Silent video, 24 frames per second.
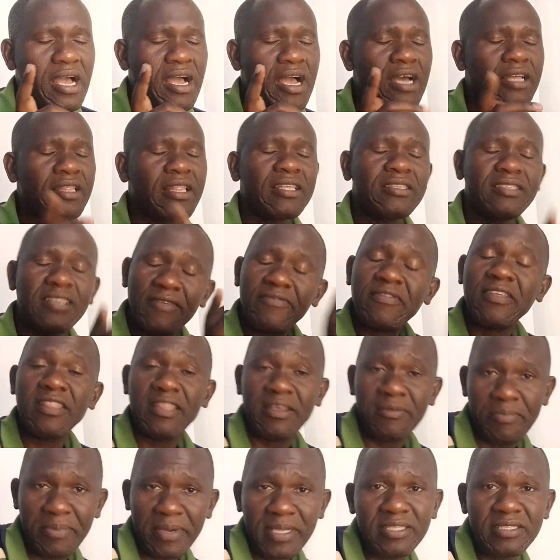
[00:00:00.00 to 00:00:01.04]
that's after the
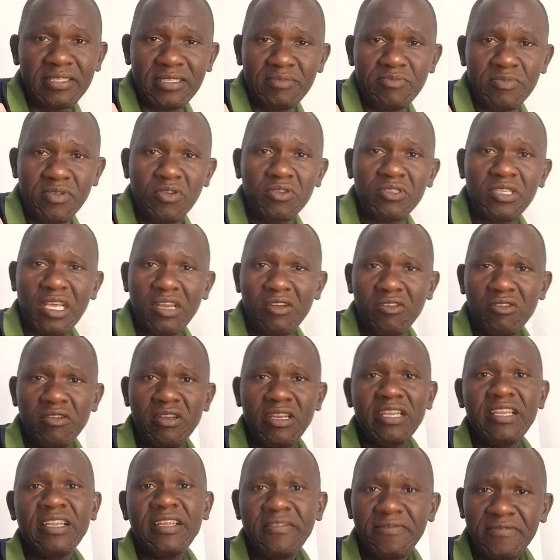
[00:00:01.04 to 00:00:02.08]
party, because I'd already
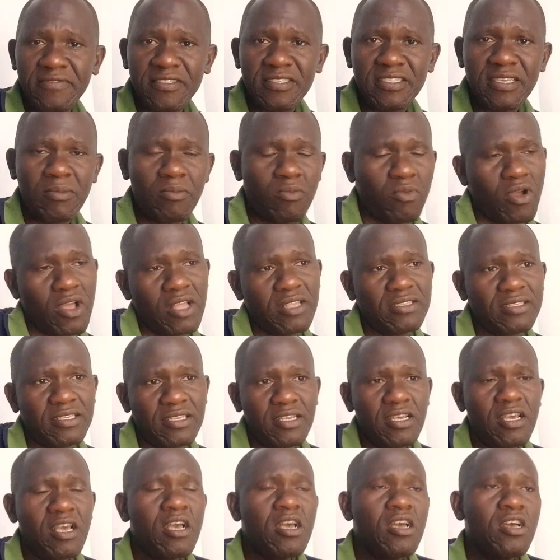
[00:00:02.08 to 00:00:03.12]
left Nyabwanse.
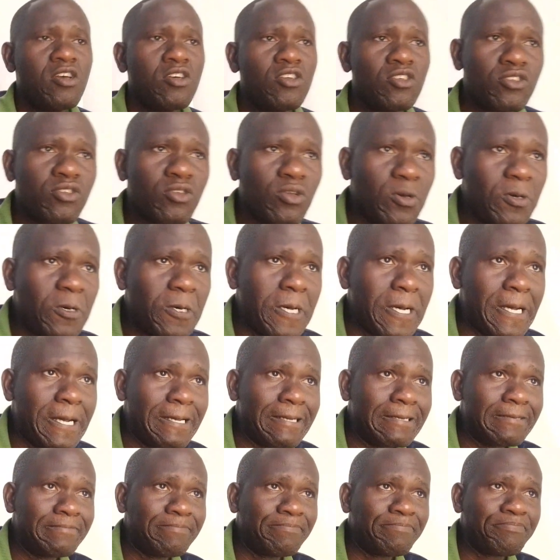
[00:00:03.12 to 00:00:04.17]
So
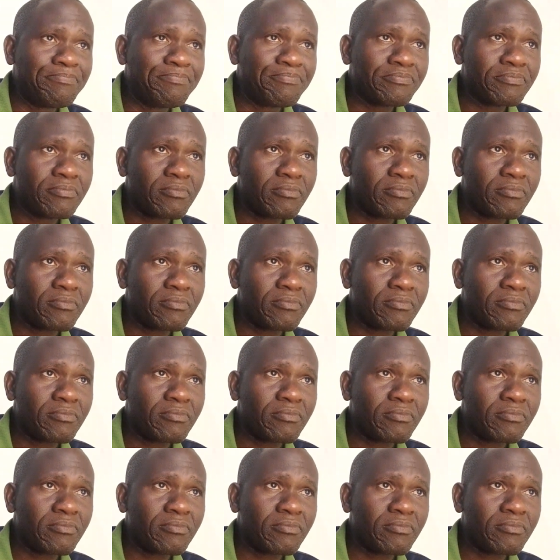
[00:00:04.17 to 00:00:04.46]
um,